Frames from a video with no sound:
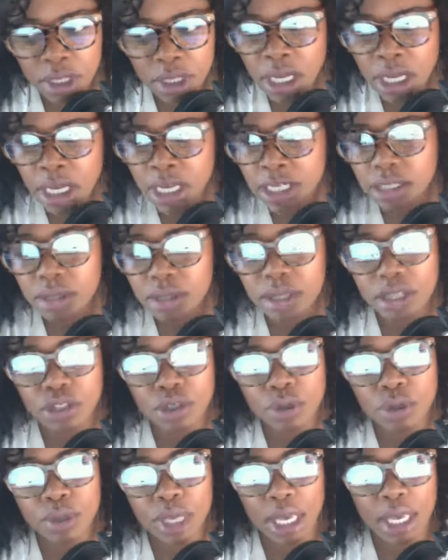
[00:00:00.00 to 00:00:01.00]
so that you
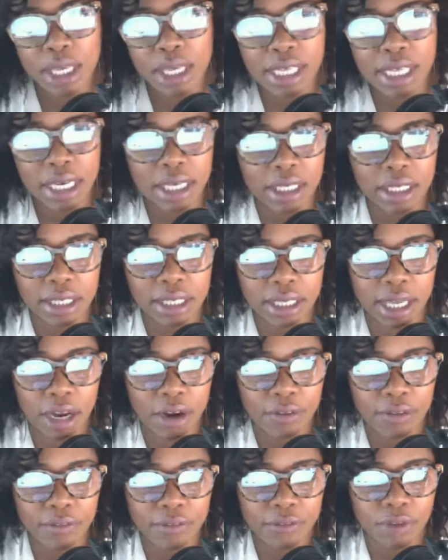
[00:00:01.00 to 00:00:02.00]
can take a look at our
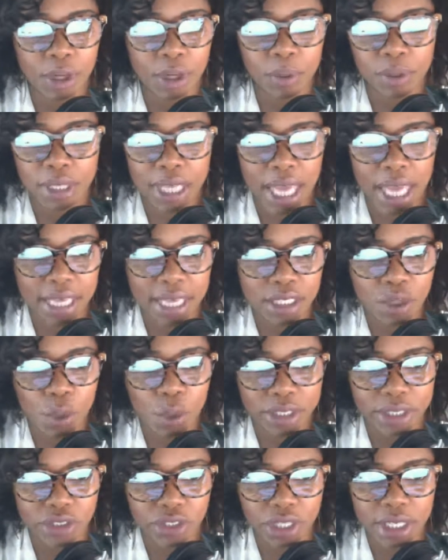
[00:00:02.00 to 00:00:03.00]
frequently asked
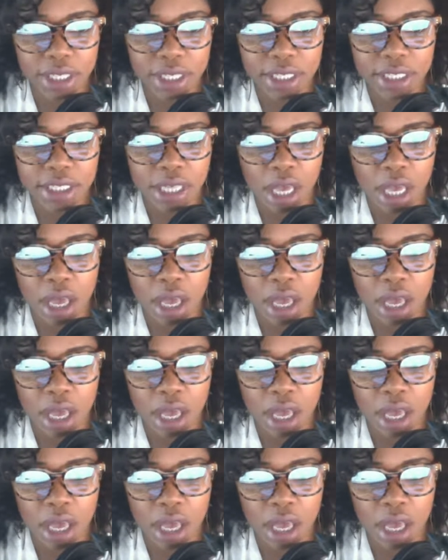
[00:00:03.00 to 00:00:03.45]
questions.